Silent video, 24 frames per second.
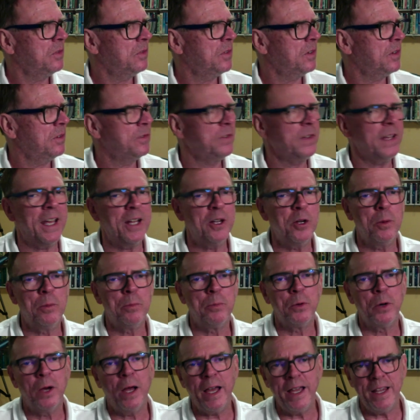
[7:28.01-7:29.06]
Flann
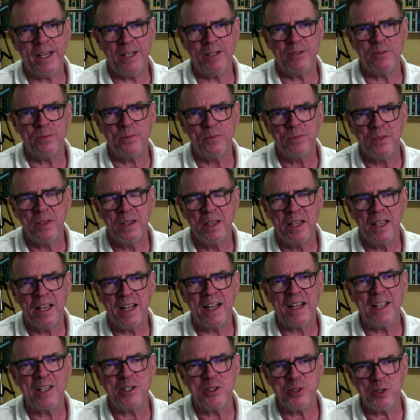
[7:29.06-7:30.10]
O'Brien, and
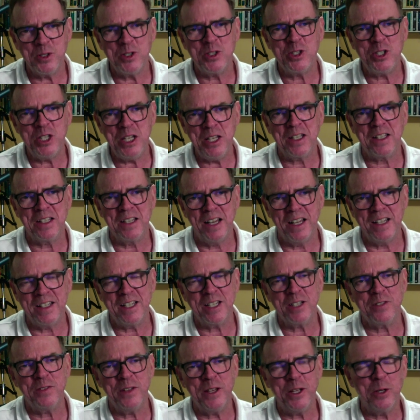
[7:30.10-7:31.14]
I can sort of see the
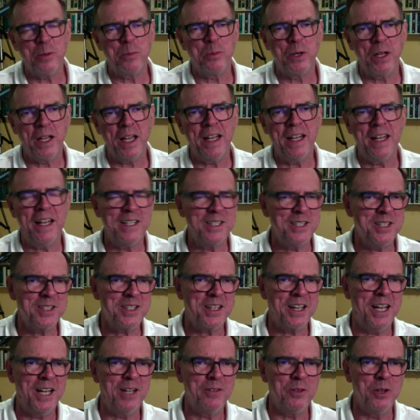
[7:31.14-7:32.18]
context. Flann O'Brien has these
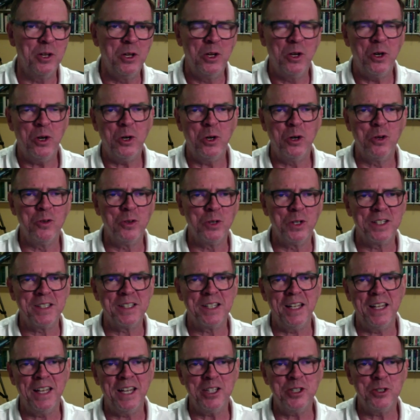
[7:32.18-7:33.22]
kind of
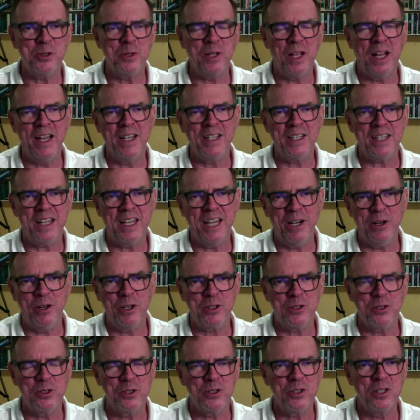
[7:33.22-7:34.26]
over-intellectualized
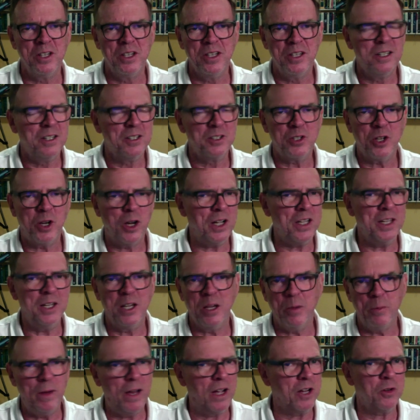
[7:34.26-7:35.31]
characters talking
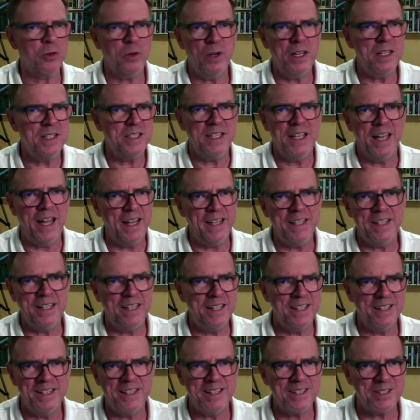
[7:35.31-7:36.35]
about crazy
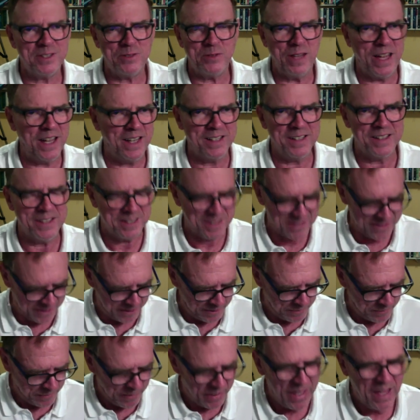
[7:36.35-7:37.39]
ideas
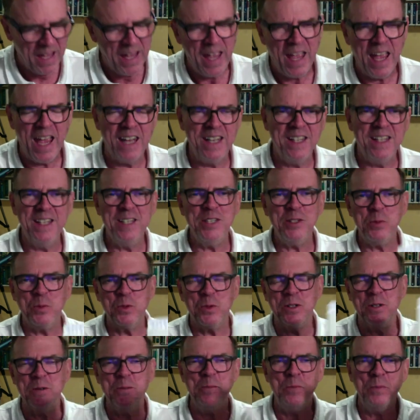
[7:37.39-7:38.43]
endlessly, and this
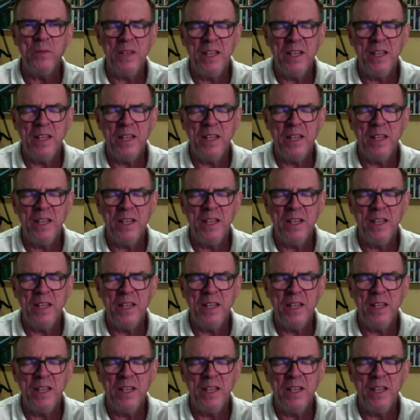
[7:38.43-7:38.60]
one